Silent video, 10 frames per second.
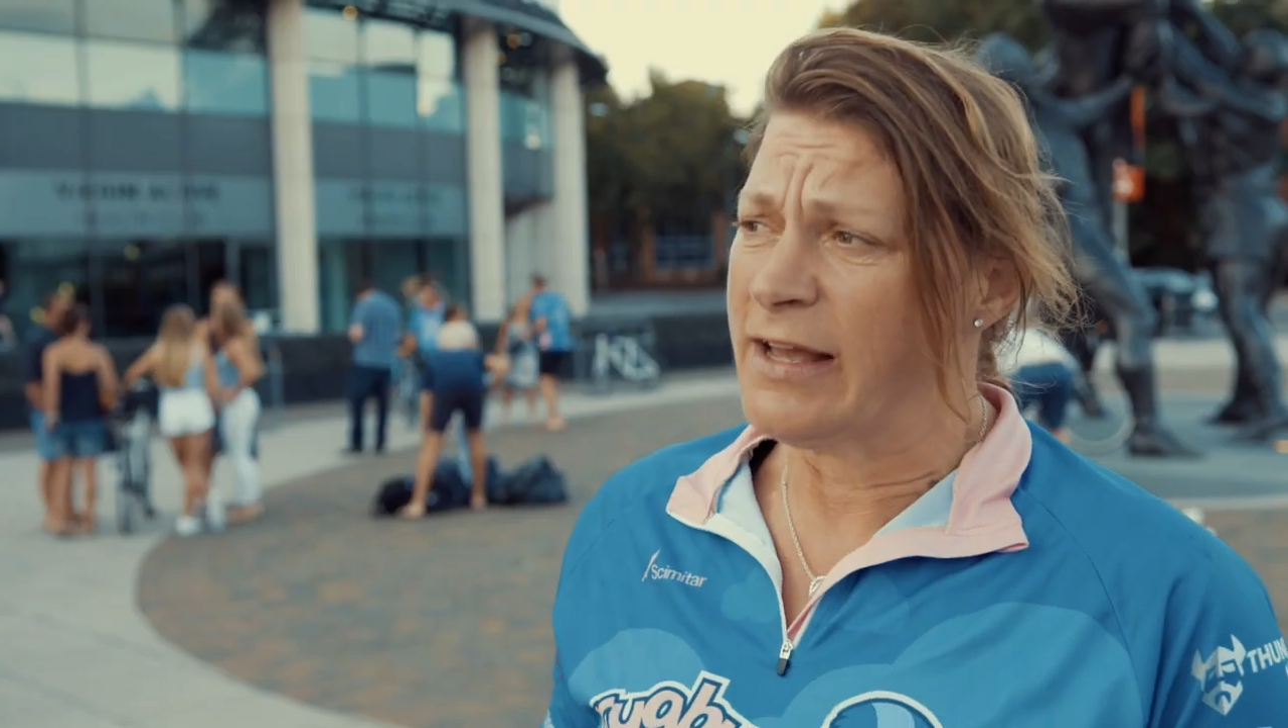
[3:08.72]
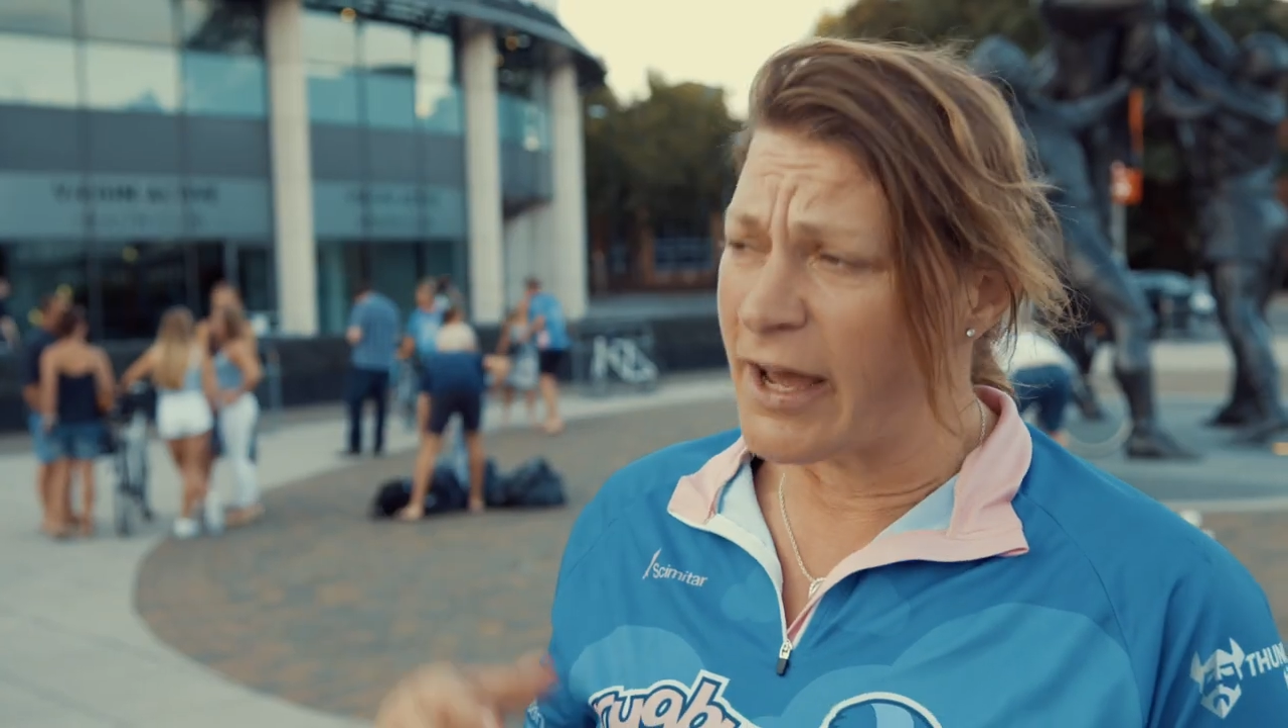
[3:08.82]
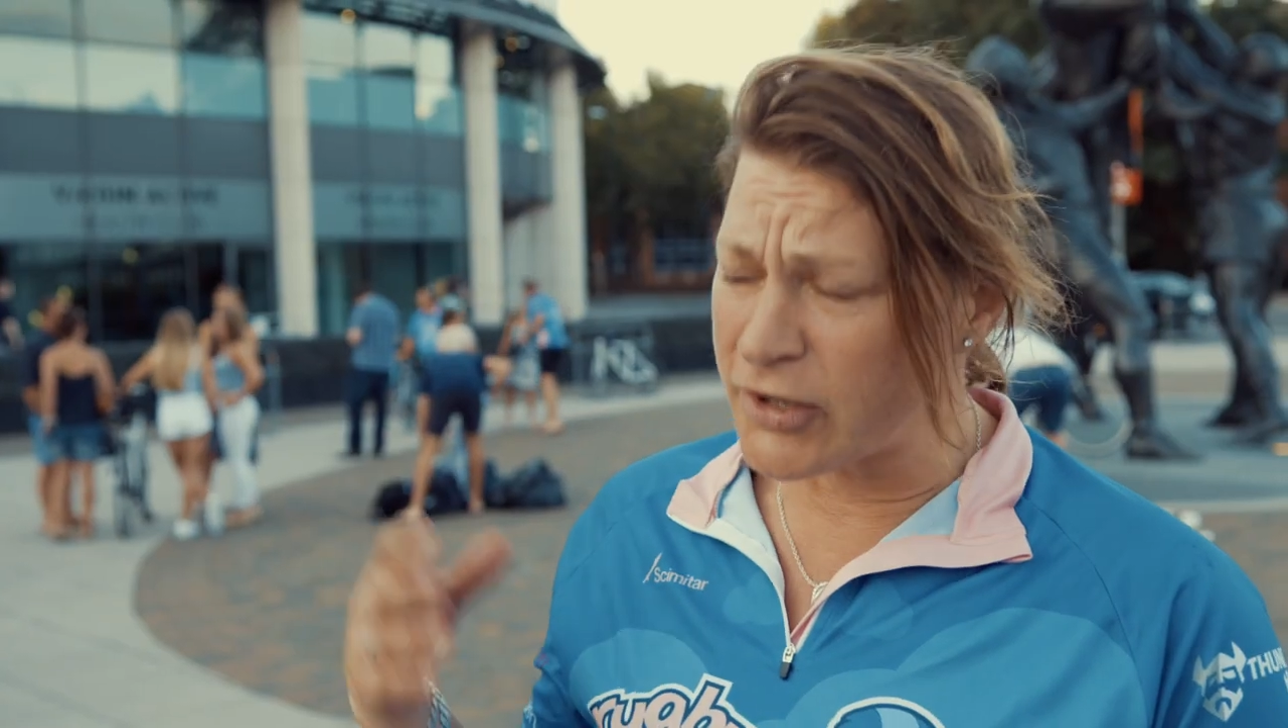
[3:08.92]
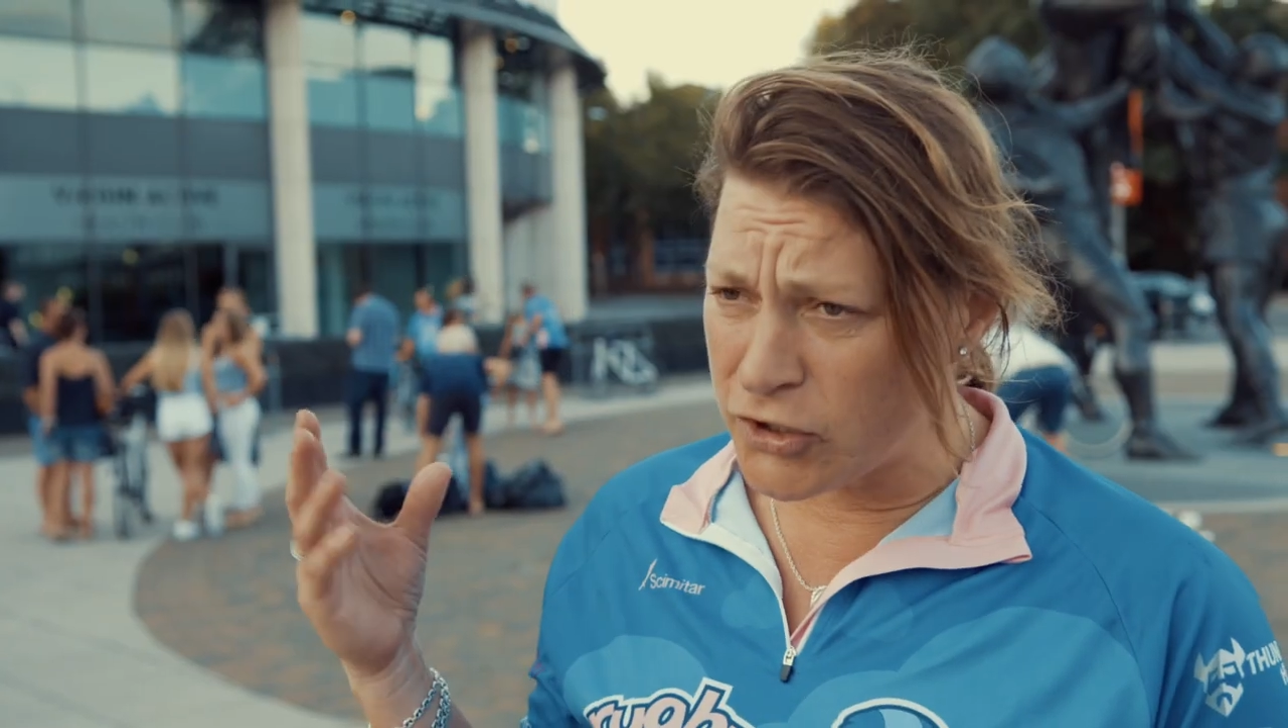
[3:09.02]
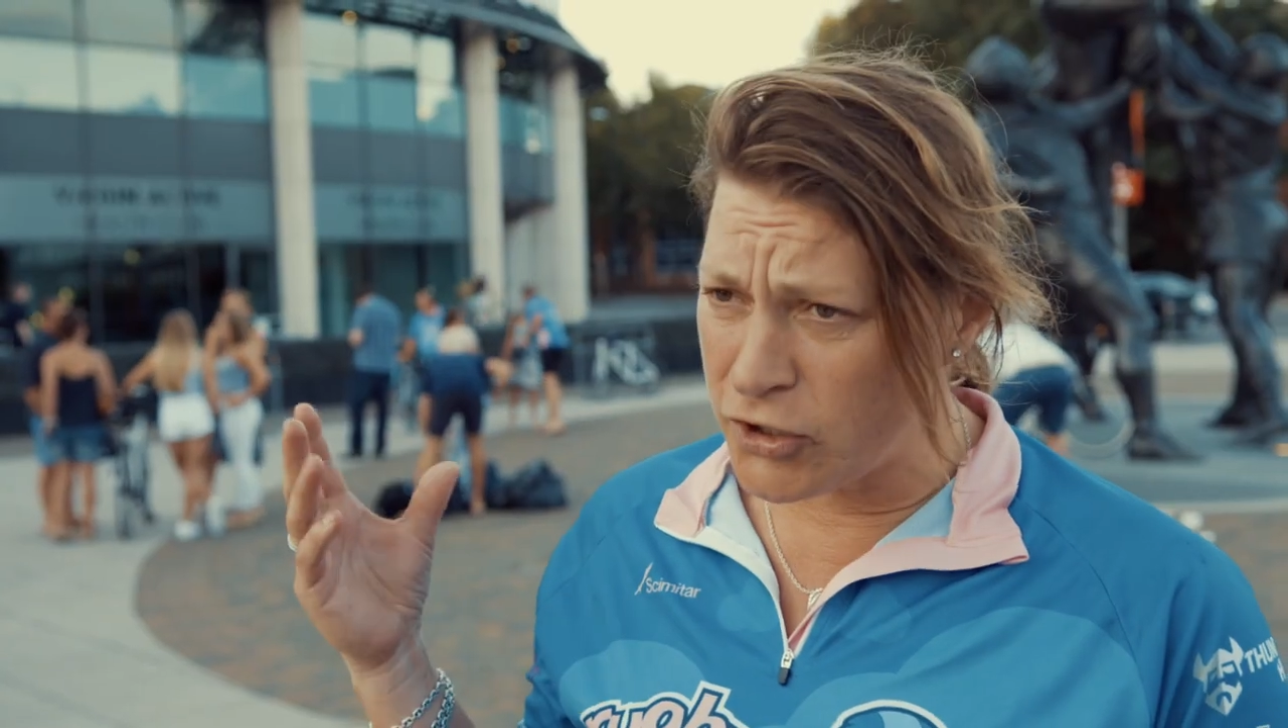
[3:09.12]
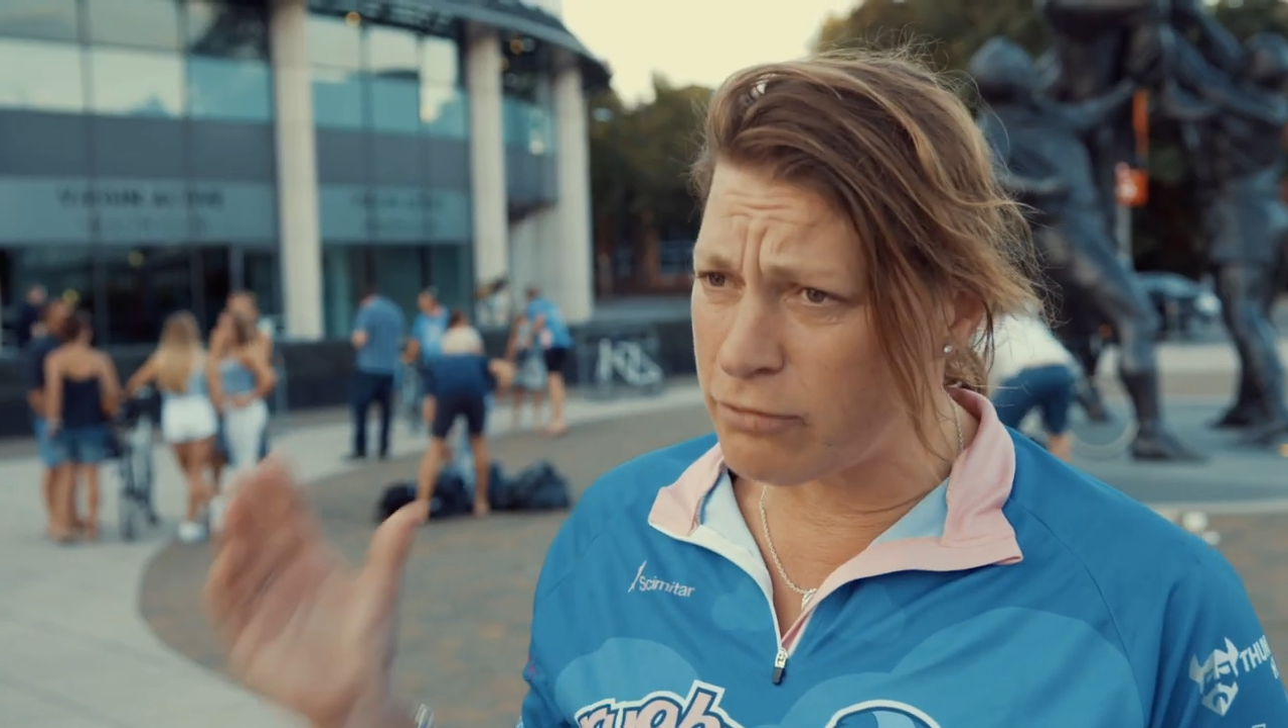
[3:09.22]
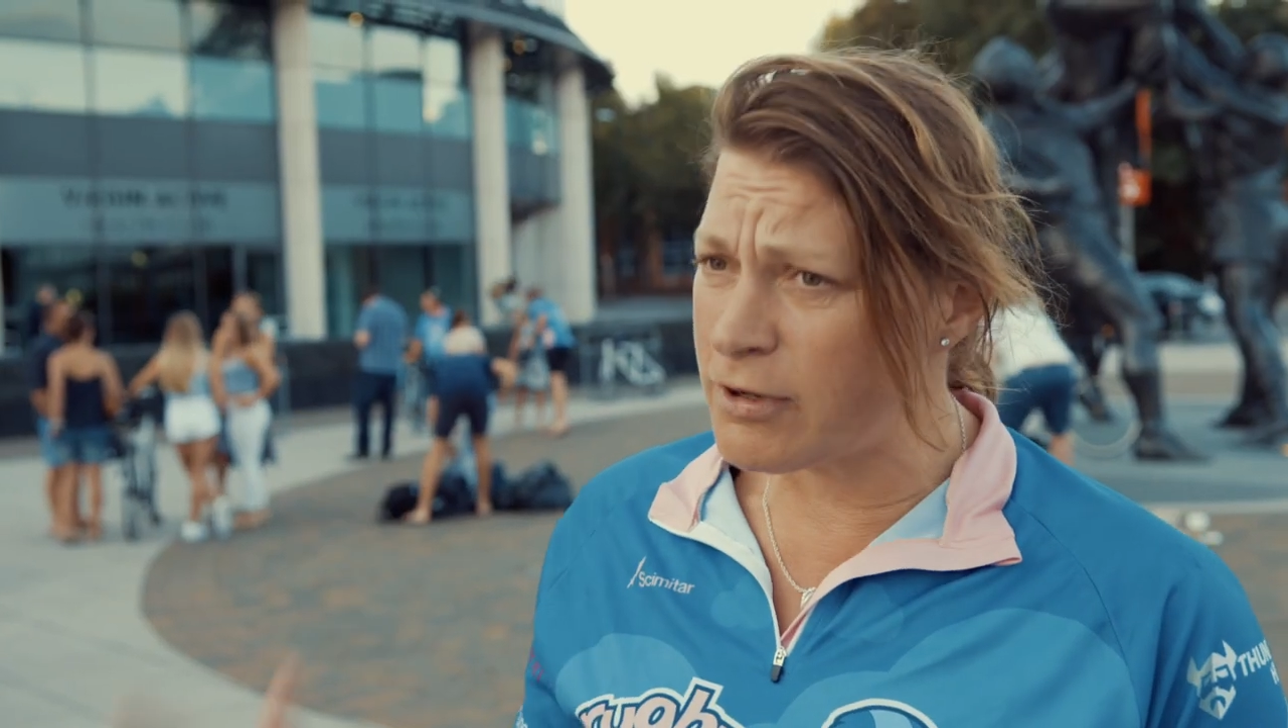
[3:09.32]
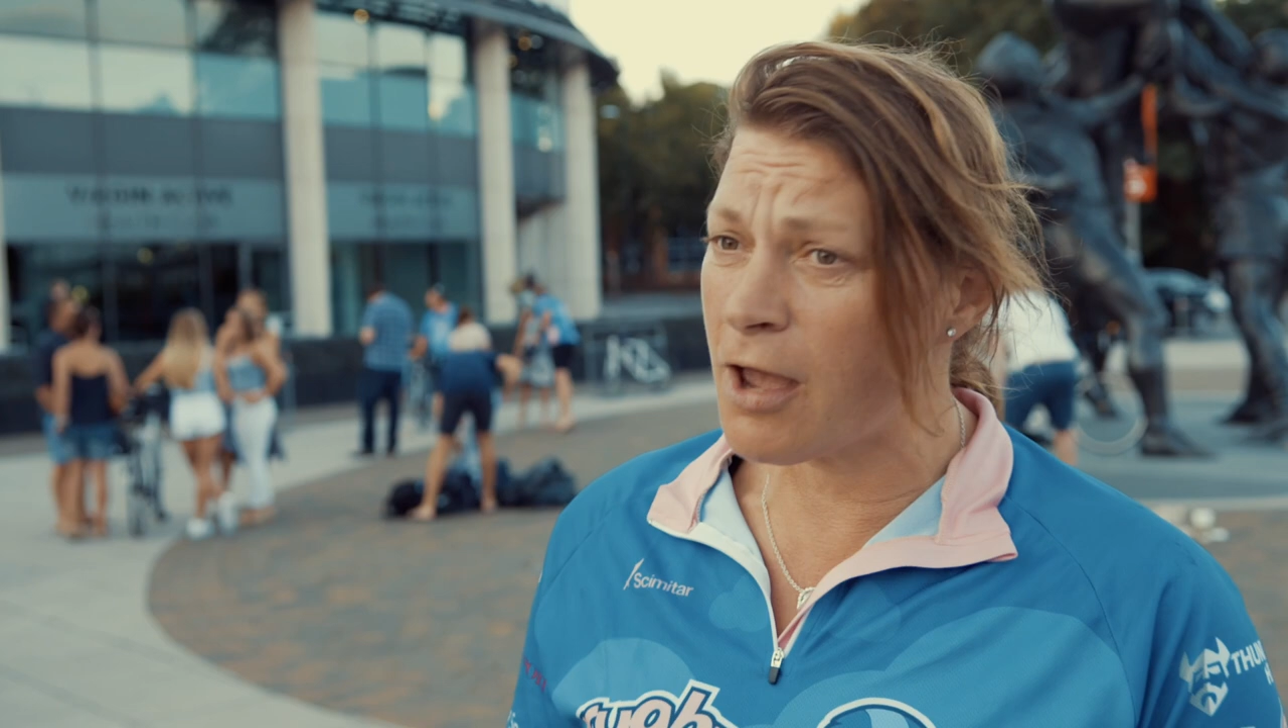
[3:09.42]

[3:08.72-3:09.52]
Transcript: and you